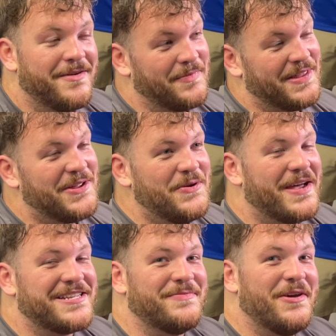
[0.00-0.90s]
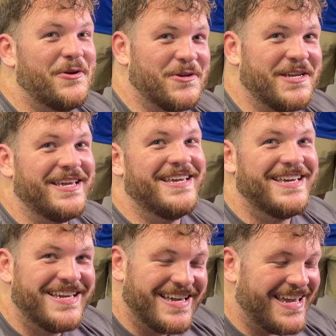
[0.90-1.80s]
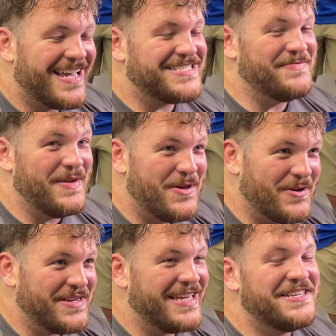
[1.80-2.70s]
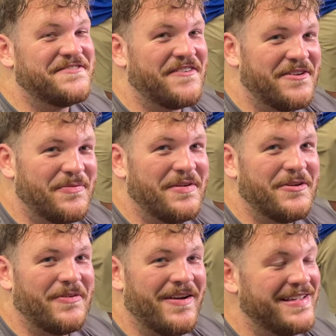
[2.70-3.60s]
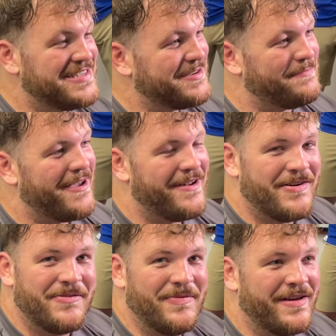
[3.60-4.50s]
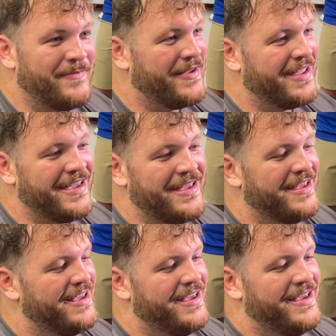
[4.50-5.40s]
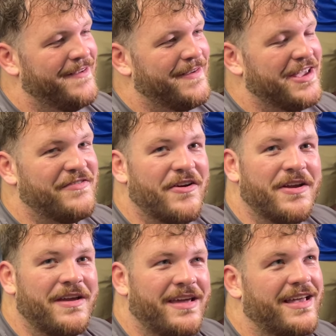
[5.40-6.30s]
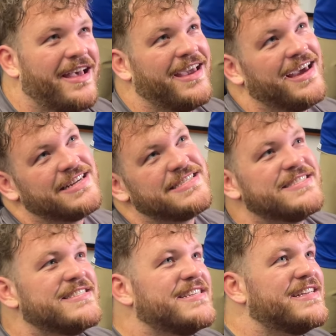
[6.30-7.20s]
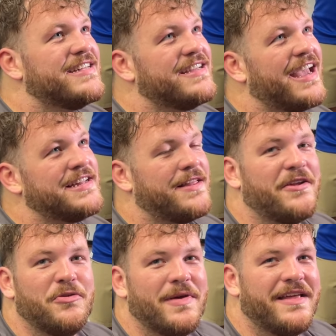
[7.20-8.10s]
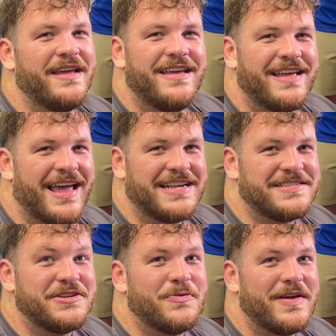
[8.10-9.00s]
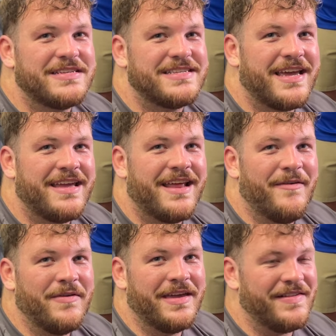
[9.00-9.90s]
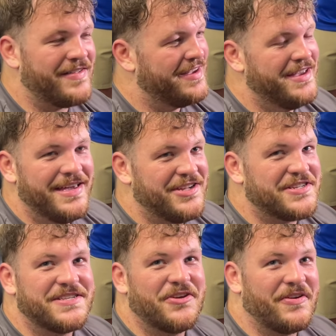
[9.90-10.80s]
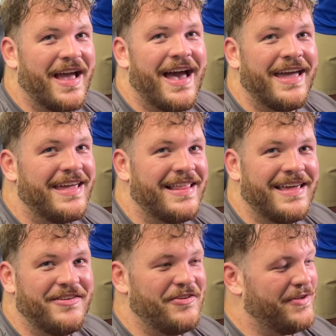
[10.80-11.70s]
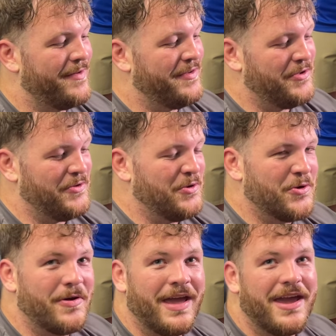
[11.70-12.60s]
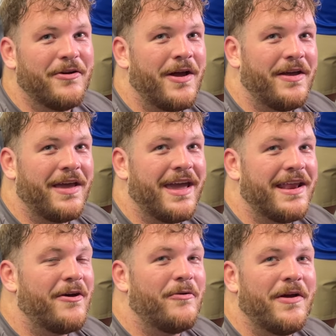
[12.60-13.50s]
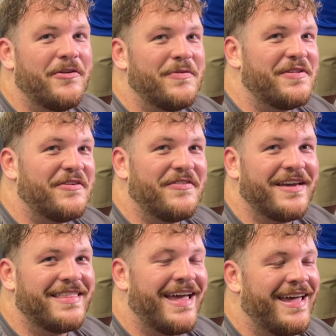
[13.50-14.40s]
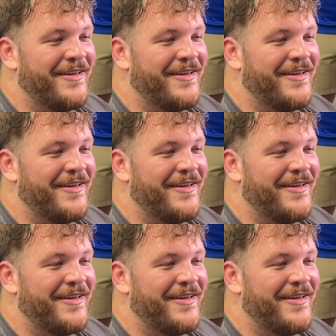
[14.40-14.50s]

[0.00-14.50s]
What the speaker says: Man, that dude got some energy. He has some energy. He's fun to be around. He's a competitor, but man, he's very, I guess, has a lot of humility, I guess is a good way to say it. I mean, he's just another guy. He, like, I mean, enjoy hanging out around him and stuff like that.